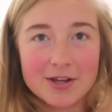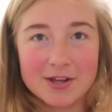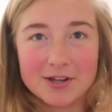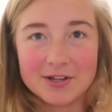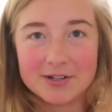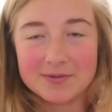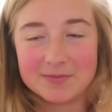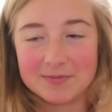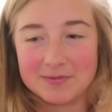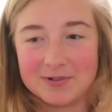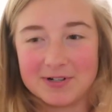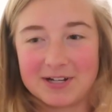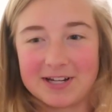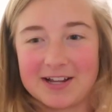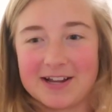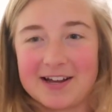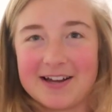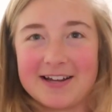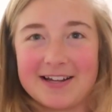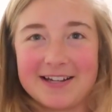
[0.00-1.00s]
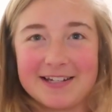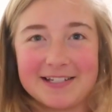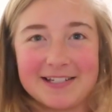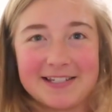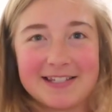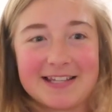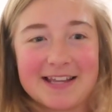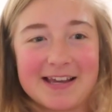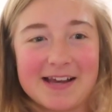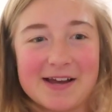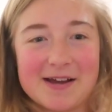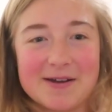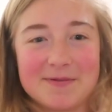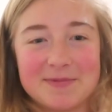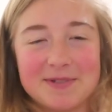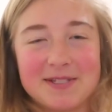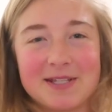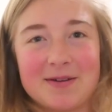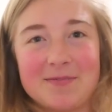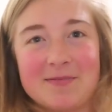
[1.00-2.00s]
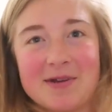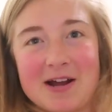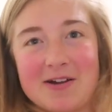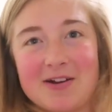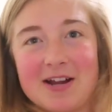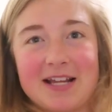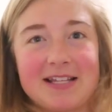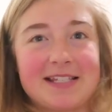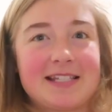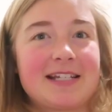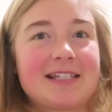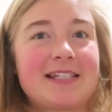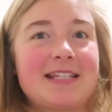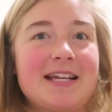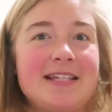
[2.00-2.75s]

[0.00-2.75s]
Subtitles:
Good morning, guys. So I'm now like 6